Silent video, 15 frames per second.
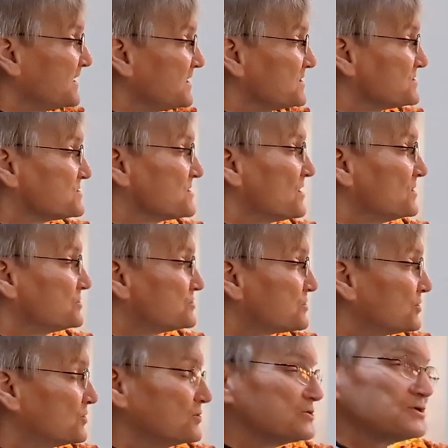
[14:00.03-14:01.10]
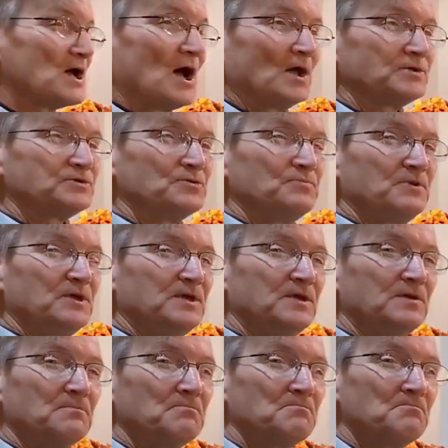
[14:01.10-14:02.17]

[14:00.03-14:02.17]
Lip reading: his church ought to be.